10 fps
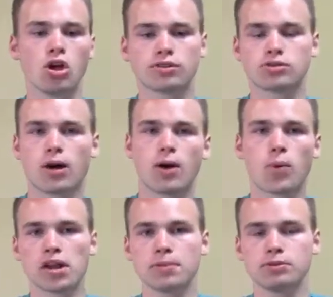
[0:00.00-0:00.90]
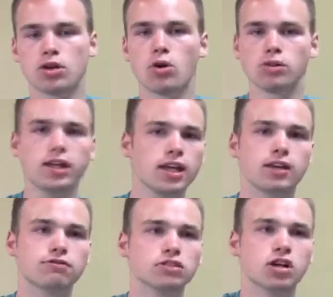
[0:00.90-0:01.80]
so I went up to go
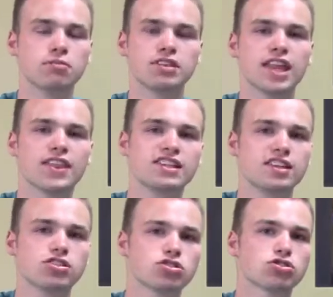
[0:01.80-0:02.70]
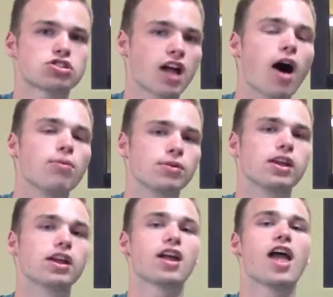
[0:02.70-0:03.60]
leave, but then the teacher stopped
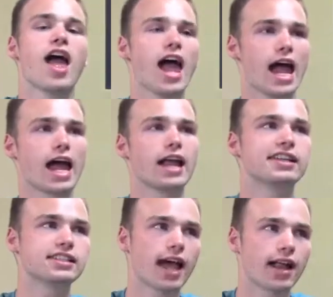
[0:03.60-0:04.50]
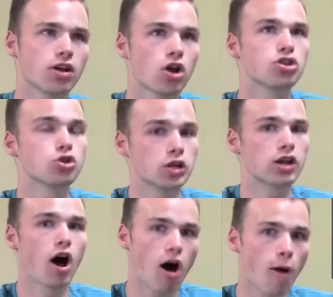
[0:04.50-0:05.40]
me and said, "You need
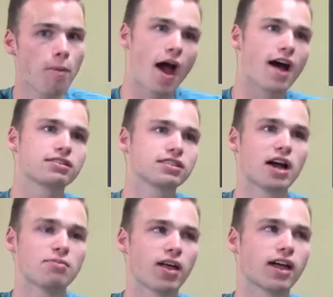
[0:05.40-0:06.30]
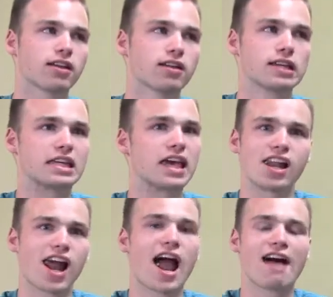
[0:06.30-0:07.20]
a hall pass," and I'm like,
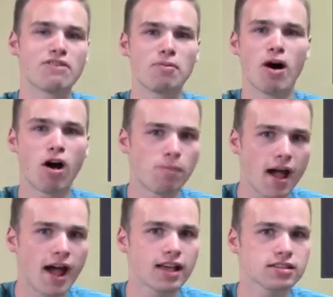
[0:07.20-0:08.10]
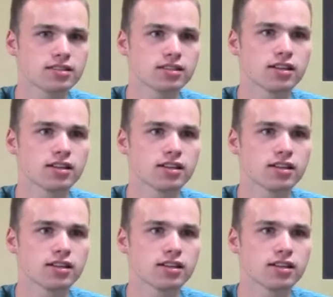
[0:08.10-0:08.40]
"Can I have a hall pass?"